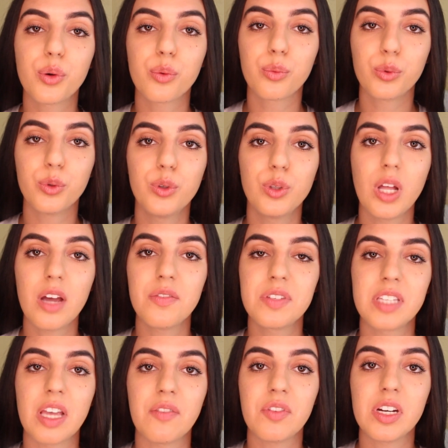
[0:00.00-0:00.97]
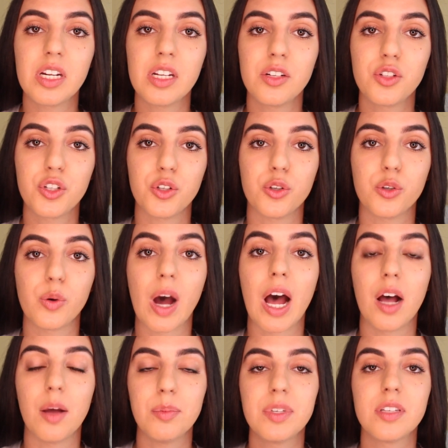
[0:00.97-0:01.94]
the Rule of 72
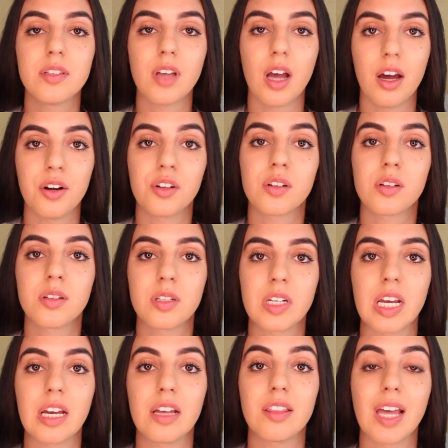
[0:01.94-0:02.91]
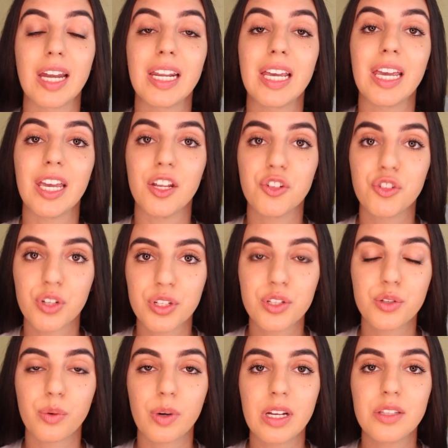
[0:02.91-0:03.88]
helps us understand that
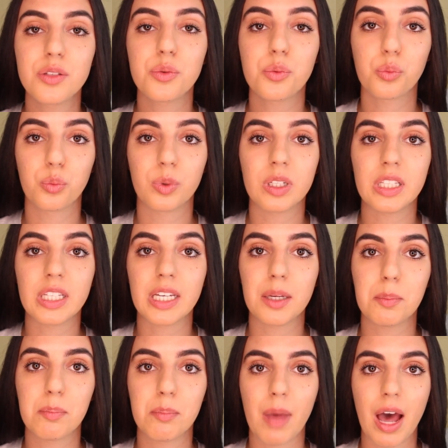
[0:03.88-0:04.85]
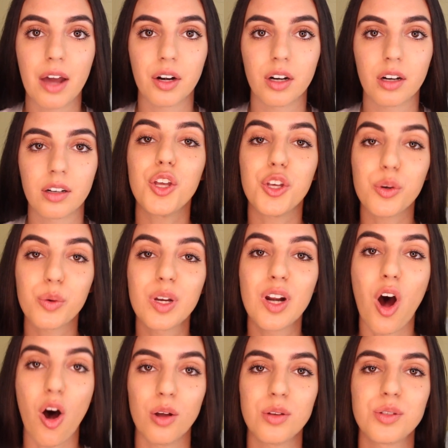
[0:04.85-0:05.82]
interest rates really matter. You can
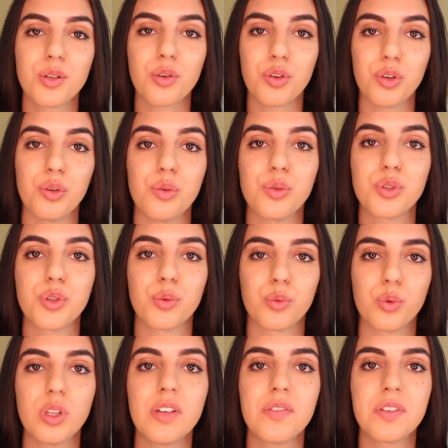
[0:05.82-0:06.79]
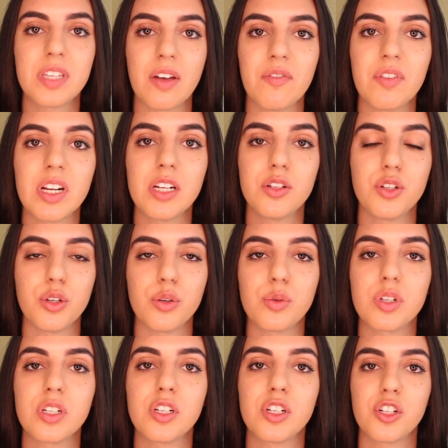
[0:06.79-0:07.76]
also use the Rule of 72
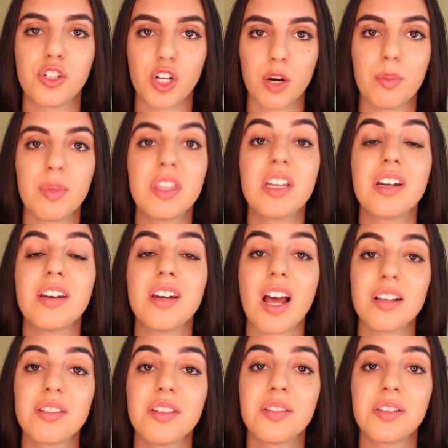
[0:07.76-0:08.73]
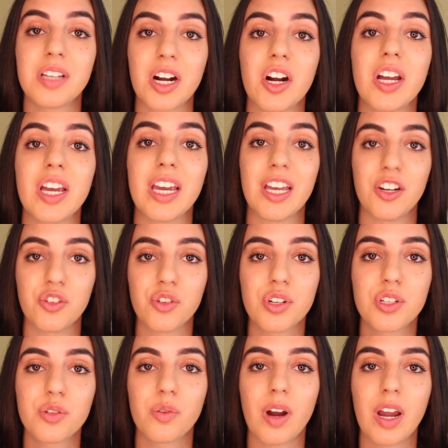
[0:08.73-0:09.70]
to determine the necessary
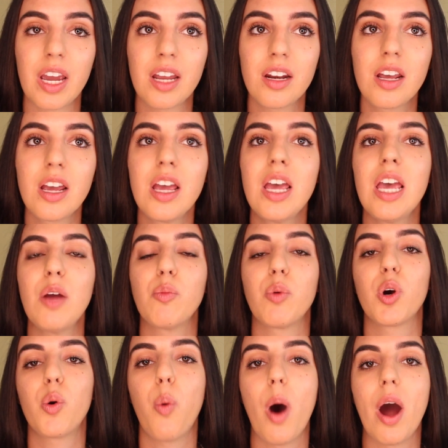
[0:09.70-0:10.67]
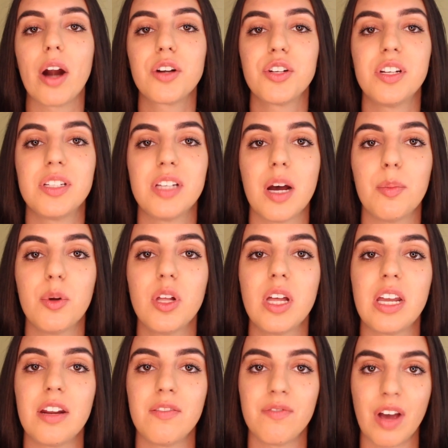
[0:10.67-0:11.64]
interest rate required to double
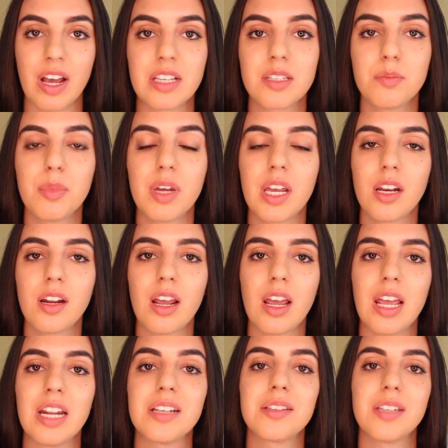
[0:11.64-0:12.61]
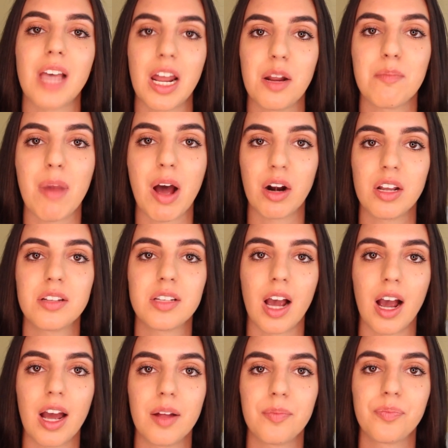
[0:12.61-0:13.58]
an investment in a set amount of
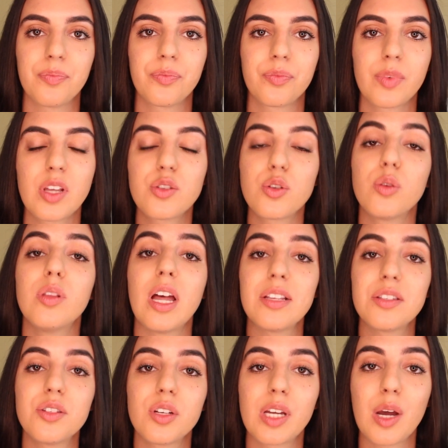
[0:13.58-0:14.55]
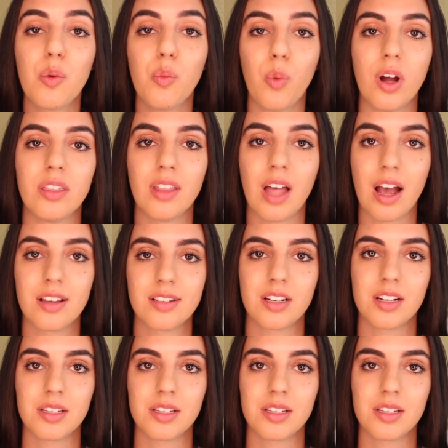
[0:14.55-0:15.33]
time. So let's look at one last